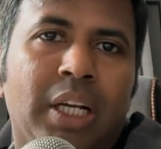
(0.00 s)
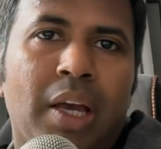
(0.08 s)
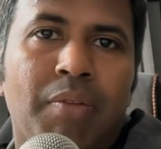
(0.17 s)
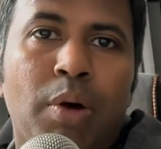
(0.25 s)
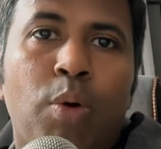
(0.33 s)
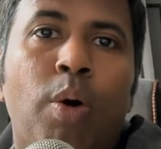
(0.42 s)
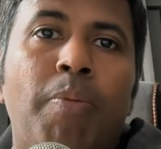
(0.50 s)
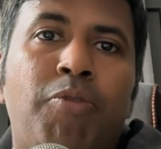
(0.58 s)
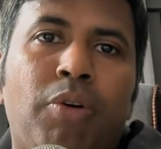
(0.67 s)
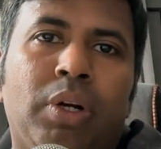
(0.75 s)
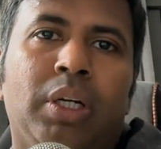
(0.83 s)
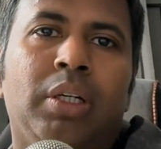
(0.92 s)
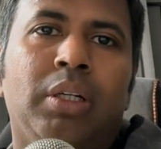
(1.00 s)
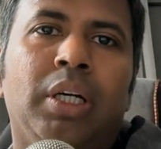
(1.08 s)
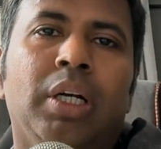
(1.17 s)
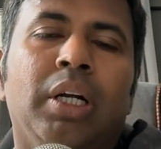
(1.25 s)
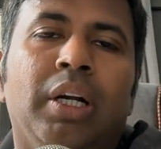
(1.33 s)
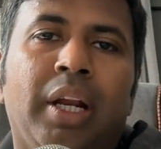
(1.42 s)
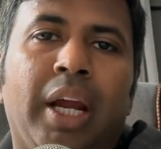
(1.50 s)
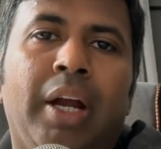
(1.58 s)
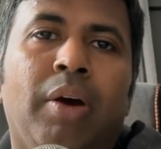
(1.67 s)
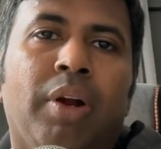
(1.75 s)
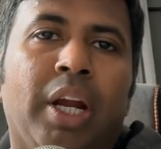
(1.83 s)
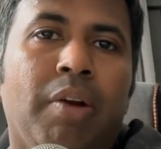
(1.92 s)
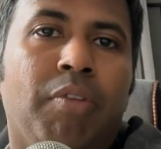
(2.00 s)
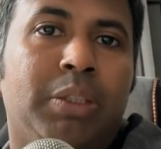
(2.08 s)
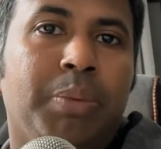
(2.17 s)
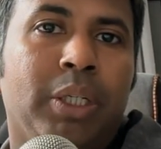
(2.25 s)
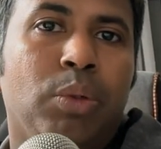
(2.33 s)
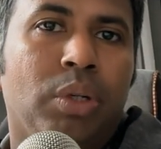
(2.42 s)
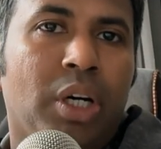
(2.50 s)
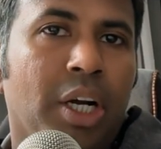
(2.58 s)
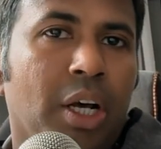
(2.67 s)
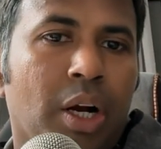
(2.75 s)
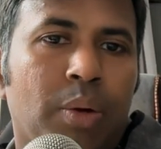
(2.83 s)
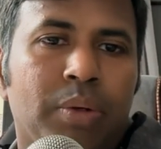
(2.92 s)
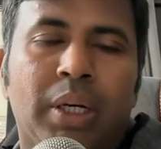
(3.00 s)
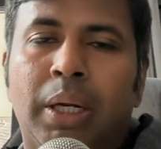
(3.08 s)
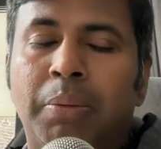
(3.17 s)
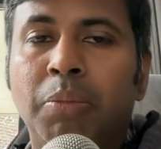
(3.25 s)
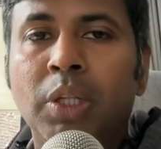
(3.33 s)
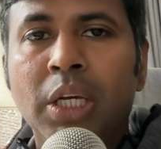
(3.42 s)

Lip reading: never hope for a trade or an investment to turn around, and